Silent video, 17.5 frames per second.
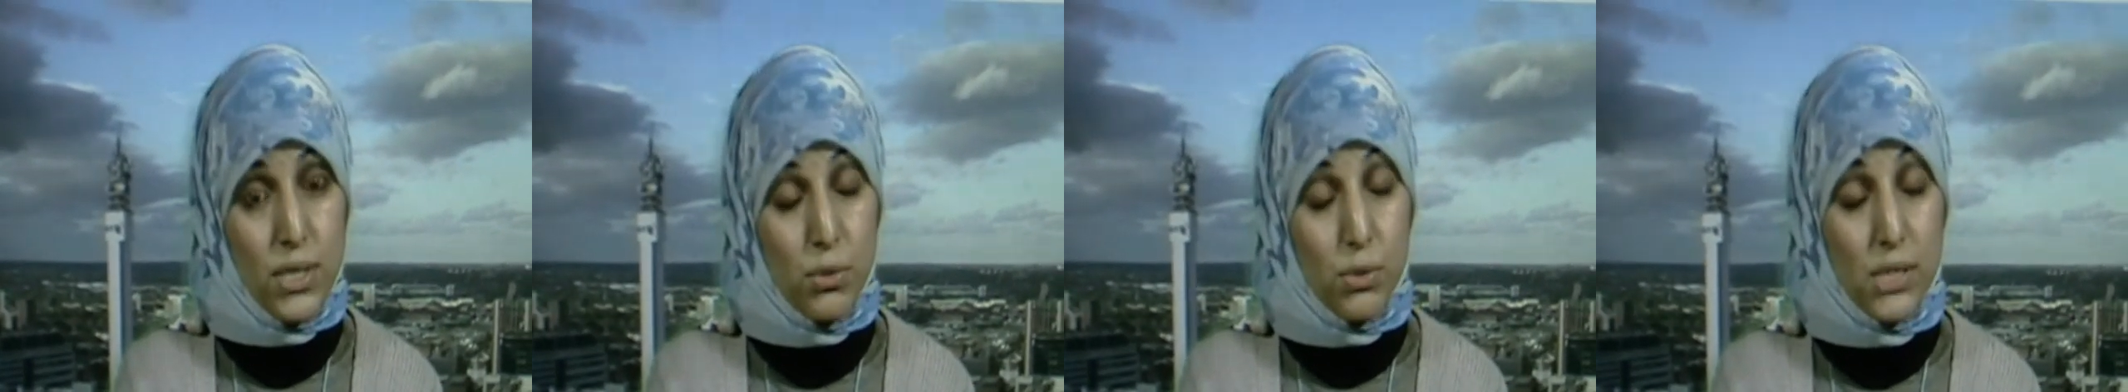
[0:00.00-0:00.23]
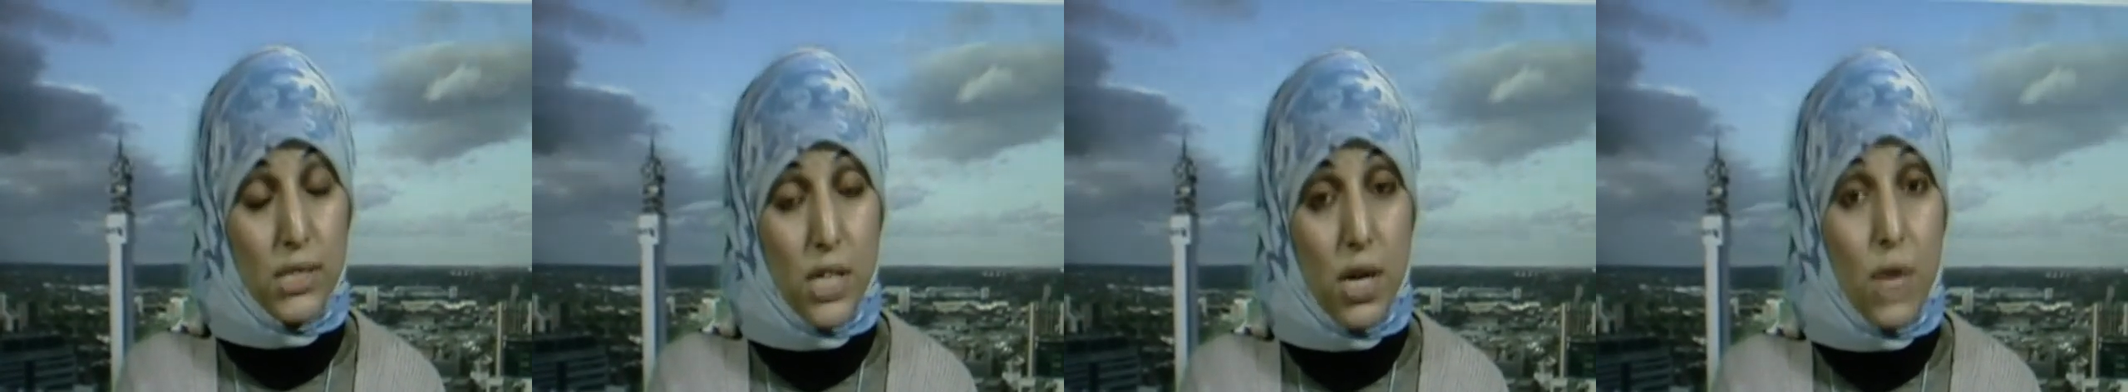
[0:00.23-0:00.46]
It
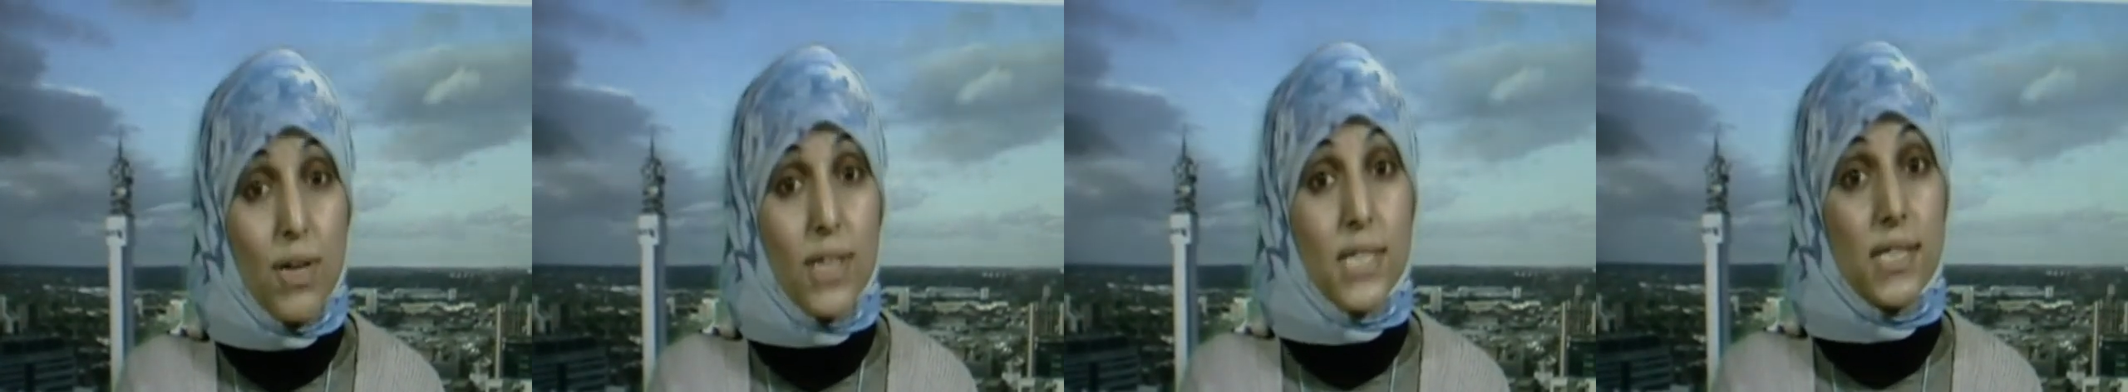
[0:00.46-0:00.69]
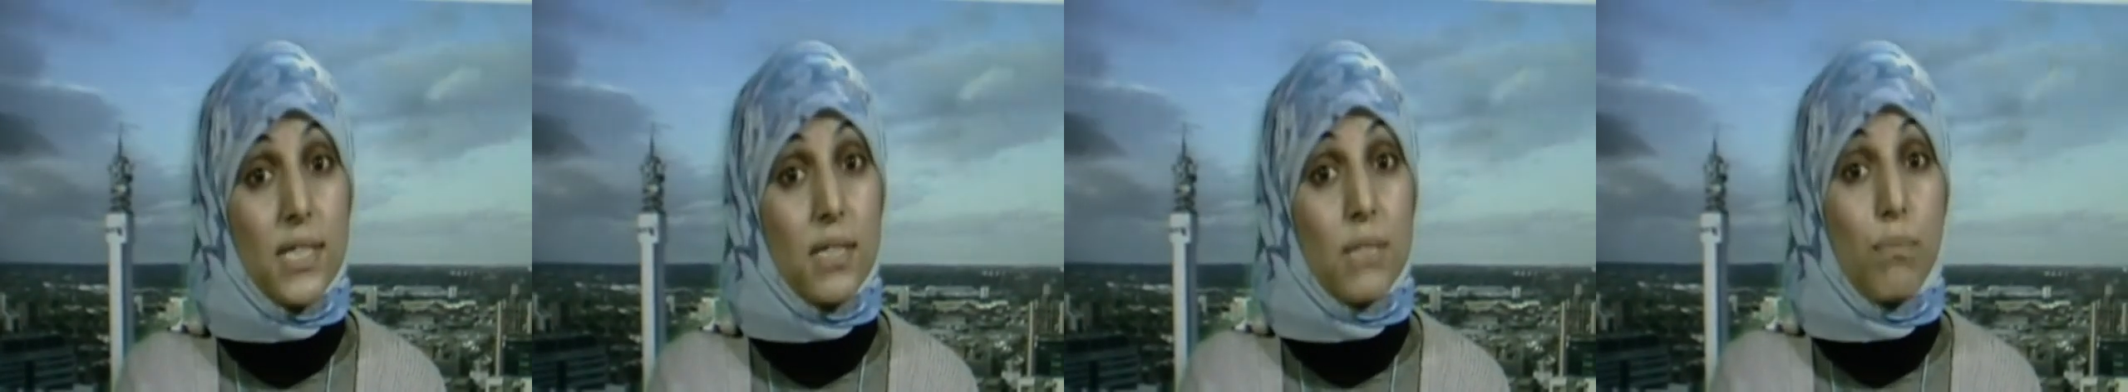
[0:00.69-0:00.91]
was
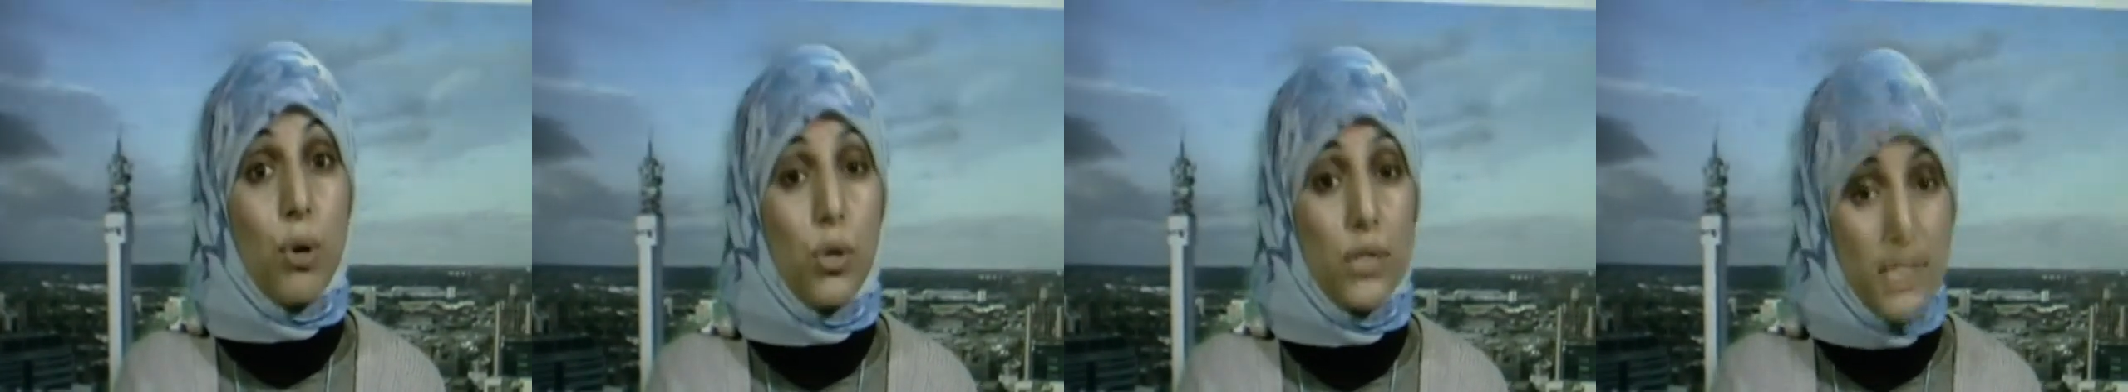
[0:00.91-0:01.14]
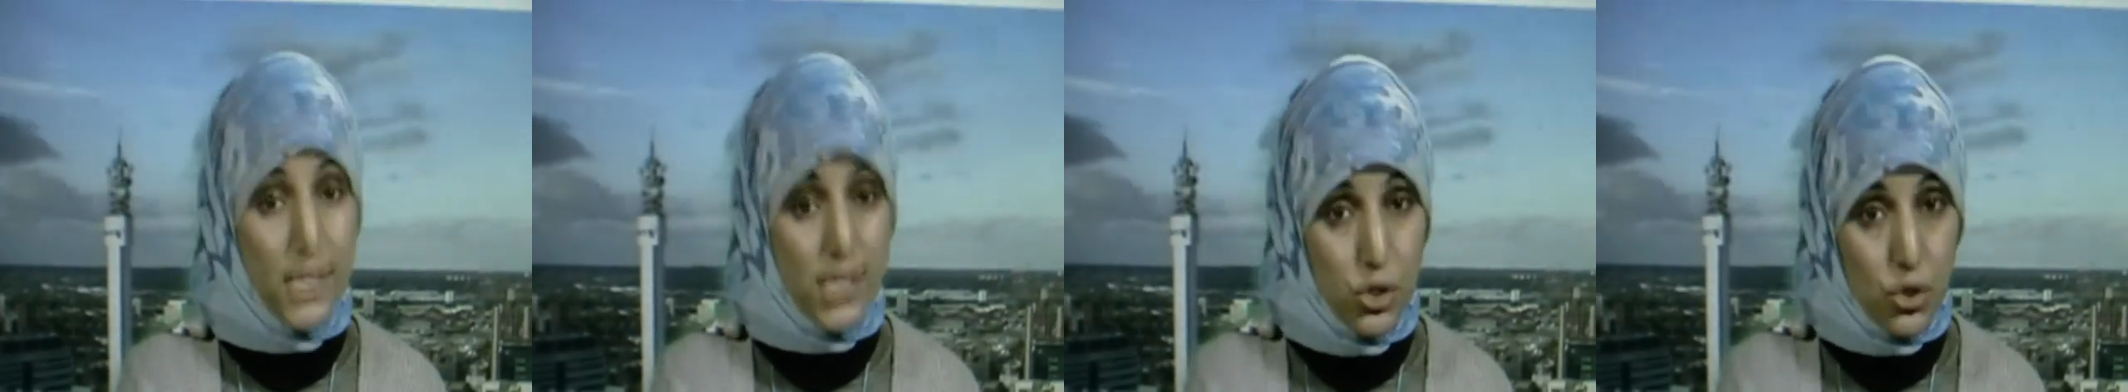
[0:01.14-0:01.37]
directed at the
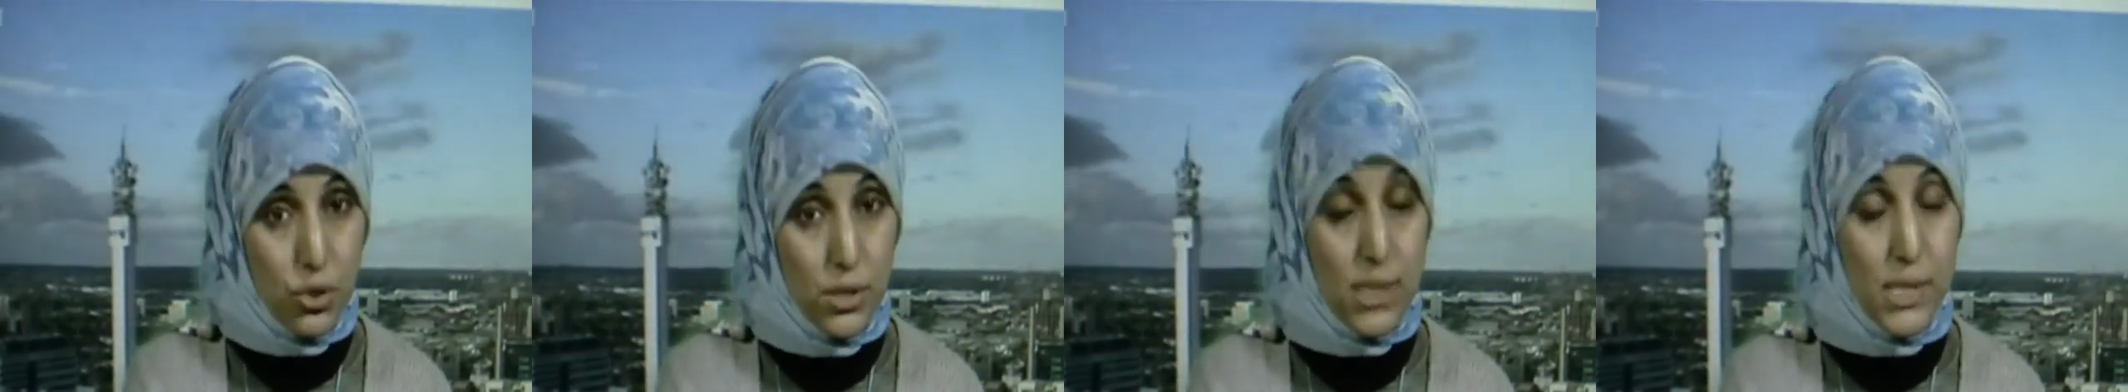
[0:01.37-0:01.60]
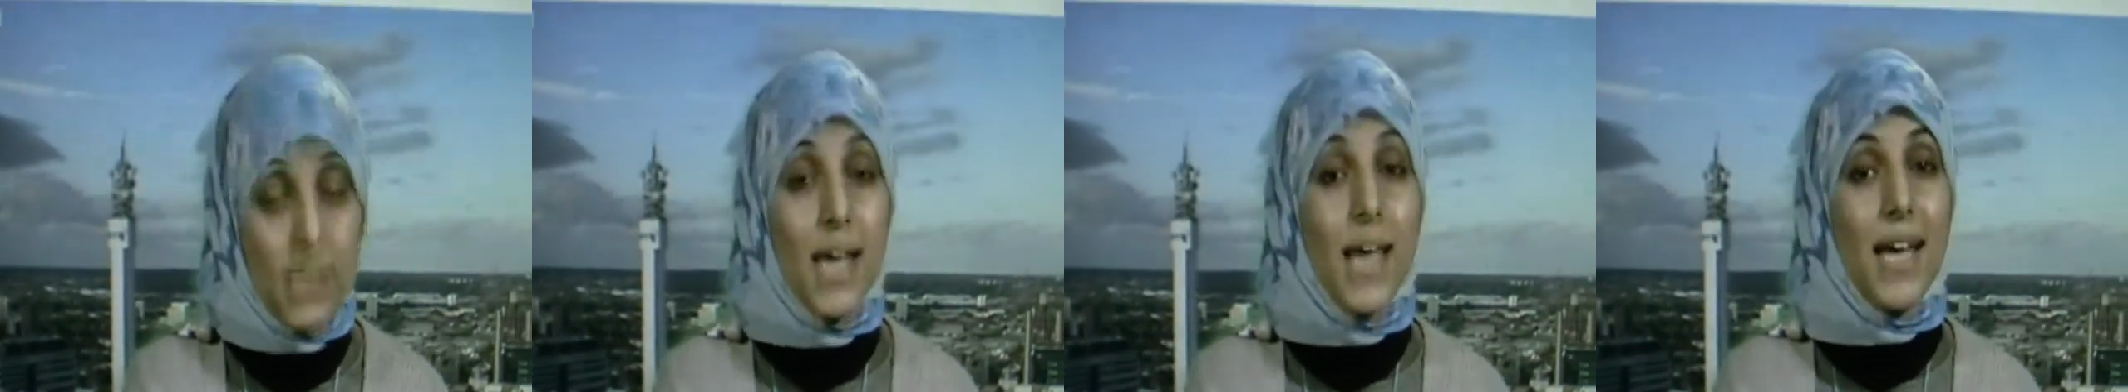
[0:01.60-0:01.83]

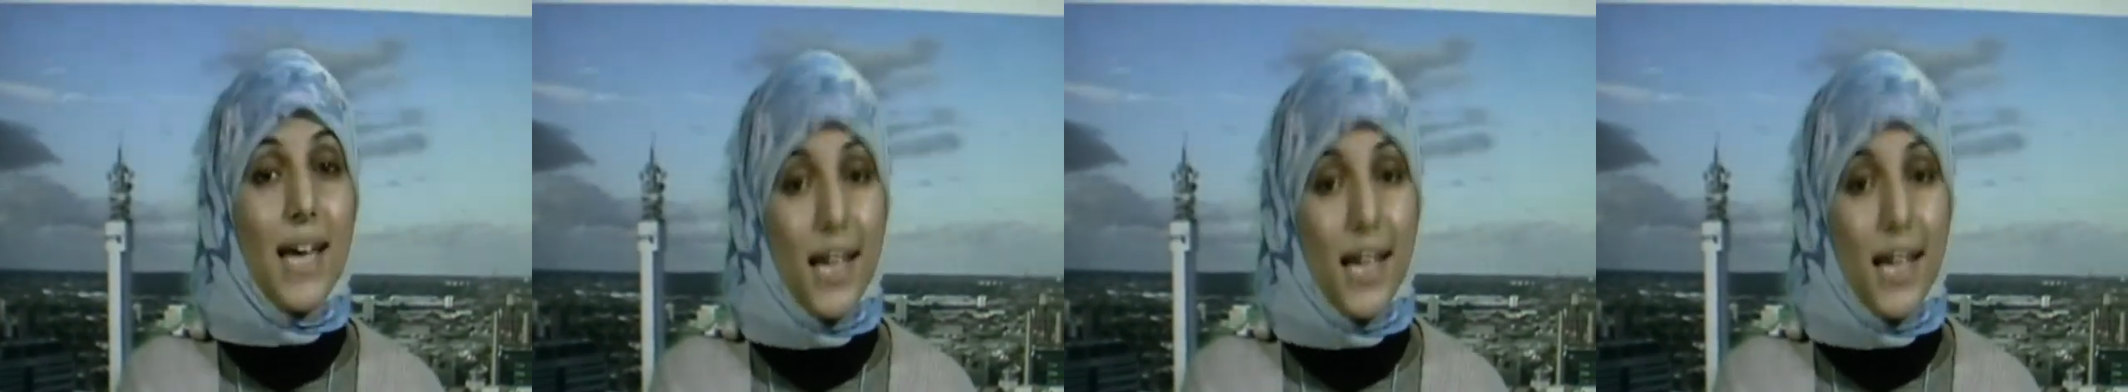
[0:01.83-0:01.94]
politicians